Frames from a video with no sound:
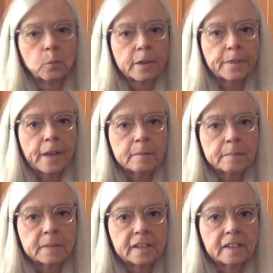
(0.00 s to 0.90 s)
And what
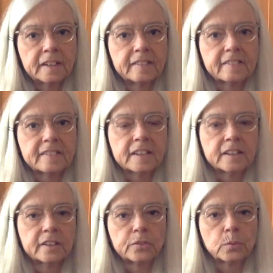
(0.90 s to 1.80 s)
that
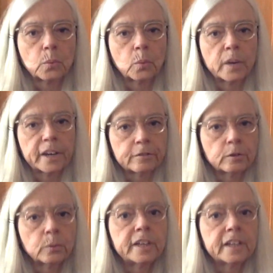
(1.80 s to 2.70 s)
means is
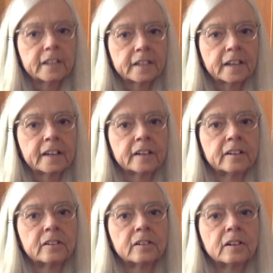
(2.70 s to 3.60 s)
whenever we
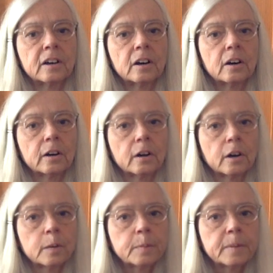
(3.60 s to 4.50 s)
inhale,
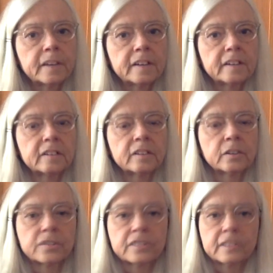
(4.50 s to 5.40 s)
our heartbeat
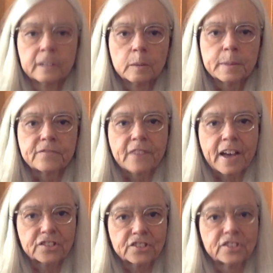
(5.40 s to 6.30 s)
goes a little
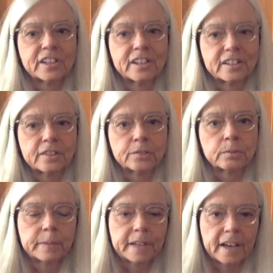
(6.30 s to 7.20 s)
bit faster than it
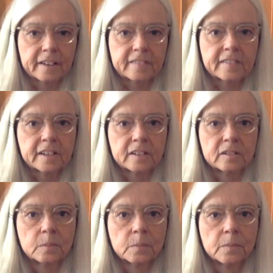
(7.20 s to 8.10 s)
does when we
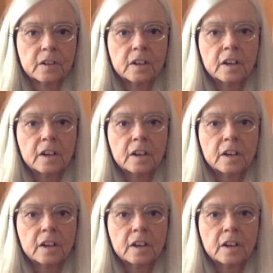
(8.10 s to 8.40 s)
exhale.